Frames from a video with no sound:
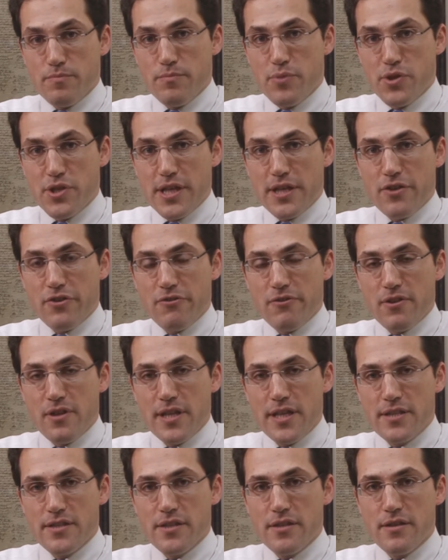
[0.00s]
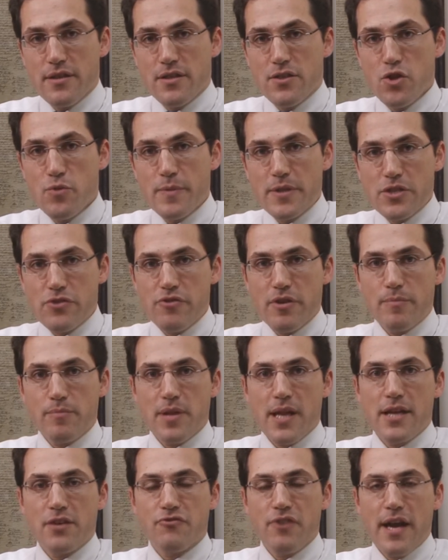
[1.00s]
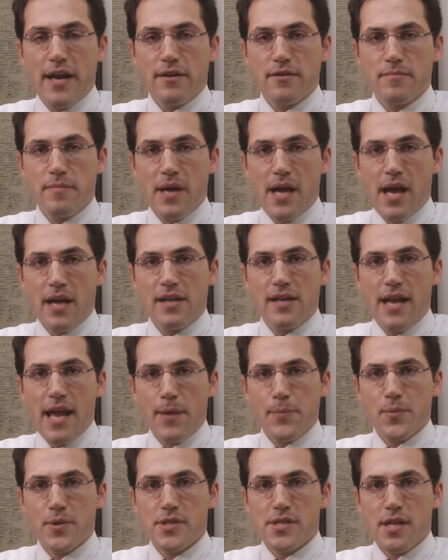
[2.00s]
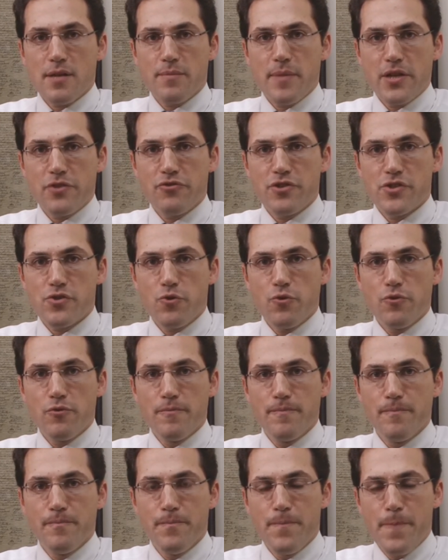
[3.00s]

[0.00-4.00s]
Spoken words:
particularly to the Newman Street playground behind Annapolis Elementary School.